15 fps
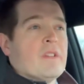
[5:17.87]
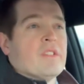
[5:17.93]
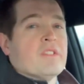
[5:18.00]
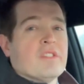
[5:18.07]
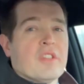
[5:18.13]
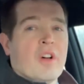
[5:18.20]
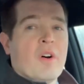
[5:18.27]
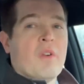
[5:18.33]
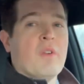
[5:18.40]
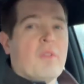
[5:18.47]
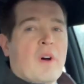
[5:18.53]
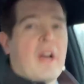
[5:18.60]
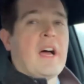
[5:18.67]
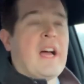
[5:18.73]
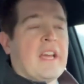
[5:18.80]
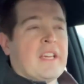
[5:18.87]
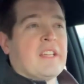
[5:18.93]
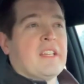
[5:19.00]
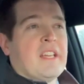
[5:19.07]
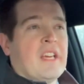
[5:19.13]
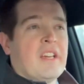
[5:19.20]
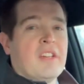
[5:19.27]
so I
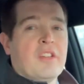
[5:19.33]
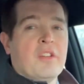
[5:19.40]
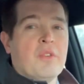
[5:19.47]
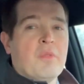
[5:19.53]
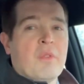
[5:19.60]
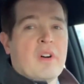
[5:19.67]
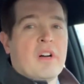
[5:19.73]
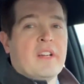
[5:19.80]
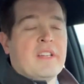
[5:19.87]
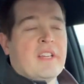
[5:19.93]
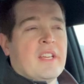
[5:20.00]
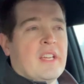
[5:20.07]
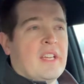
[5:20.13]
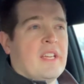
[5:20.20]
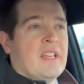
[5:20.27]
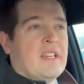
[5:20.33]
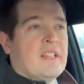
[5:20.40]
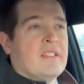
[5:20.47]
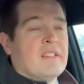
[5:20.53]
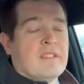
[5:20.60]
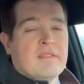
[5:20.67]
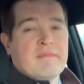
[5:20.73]
could get a new one
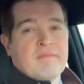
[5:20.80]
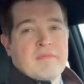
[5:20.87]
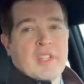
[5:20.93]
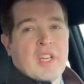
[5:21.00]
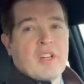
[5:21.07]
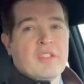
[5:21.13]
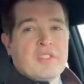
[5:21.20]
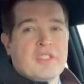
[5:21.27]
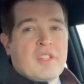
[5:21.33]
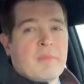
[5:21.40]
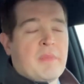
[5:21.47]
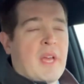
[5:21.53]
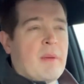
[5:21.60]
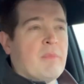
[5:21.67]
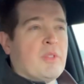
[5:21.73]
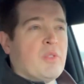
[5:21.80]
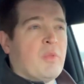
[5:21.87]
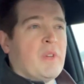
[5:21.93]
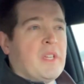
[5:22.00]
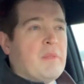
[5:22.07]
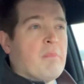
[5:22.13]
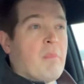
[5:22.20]
in, you know, sometime
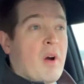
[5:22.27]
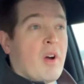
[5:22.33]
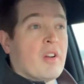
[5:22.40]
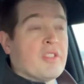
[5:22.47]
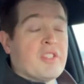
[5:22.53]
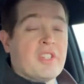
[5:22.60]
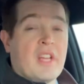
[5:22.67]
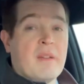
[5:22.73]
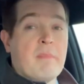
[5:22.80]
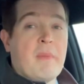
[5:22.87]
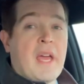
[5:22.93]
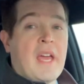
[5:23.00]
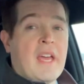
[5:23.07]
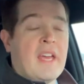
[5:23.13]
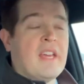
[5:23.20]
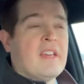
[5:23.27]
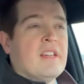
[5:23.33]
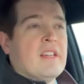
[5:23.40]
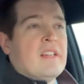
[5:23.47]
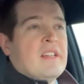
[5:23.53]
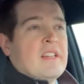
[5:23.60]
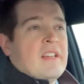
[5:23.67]
between March and May,
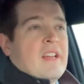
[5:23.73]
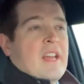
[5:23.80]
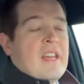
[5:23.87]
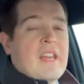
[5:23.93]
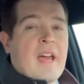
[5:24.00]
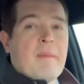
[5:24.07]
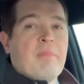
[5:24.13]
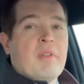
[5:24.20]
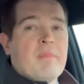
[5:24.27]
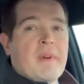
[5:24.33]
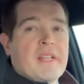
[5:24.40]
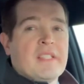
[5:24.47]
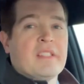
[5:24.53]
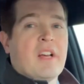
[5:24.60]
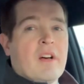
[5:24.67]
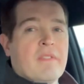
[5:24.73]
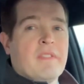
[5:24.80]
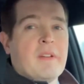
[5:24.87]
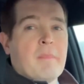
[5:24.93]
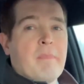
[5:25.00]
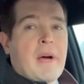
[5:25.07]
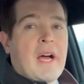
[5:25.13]
and not put myself
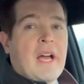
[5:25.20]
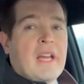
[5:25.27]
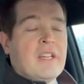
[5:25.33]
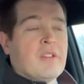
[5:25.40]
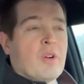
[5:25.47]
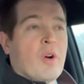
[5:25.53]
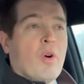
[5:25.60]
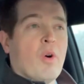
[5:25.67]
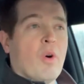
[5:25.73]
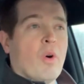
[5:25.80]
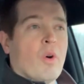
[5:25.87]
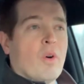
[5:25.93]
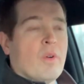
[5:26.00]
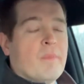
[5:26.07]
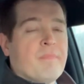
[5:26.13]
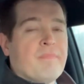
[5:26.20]
in a bind or a hole.